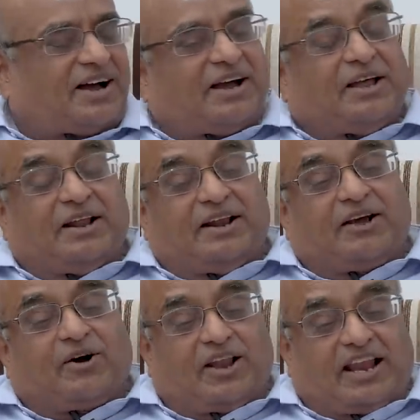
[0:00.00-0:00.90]
I
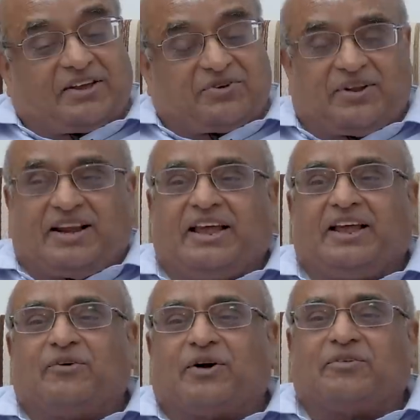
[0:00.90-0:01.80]
recall
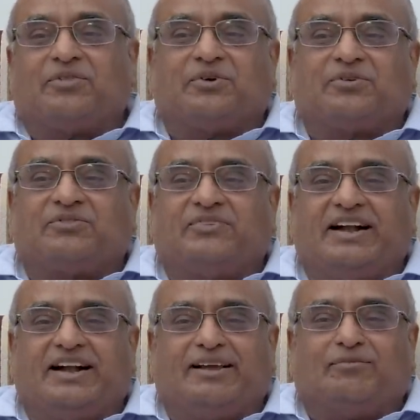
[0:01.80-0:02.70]
actually in one of those
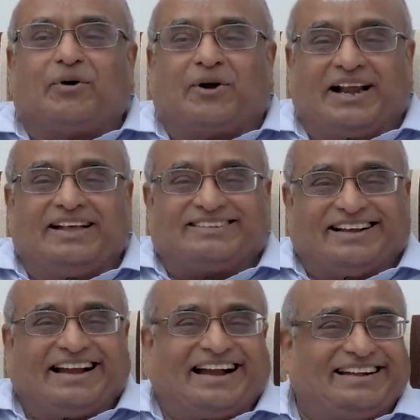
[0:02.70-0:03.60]
wintry mornings
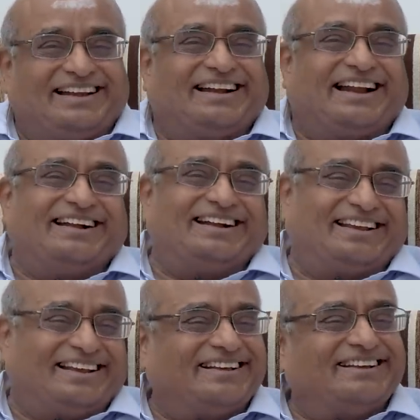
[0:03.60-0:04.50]
in
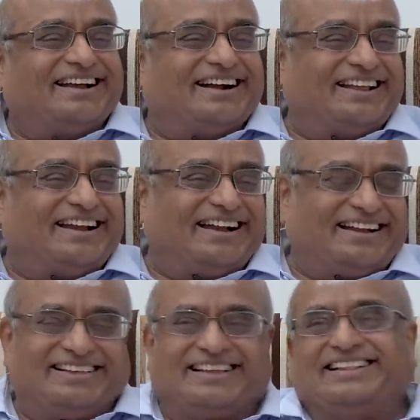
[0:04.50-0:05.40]
1990, early
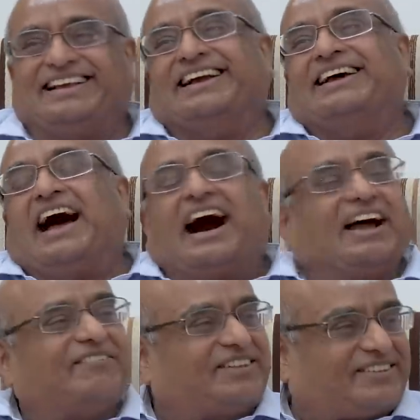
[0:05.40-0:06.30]
90s, I think,
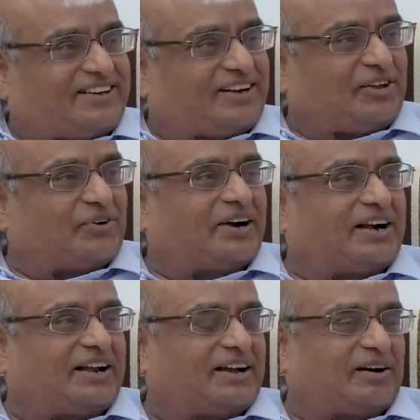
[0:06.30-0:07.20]
I visited you
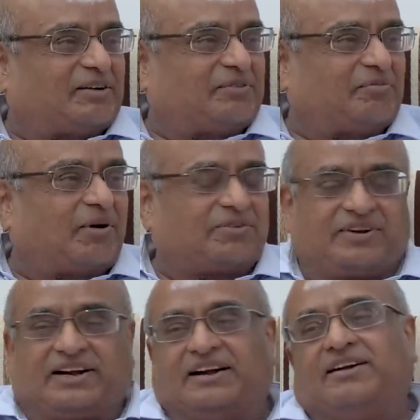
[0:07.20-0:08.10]
at
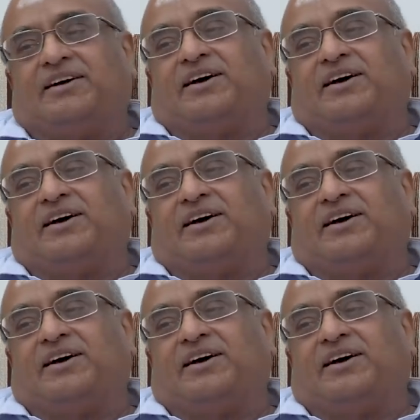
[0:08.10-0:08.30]
Boston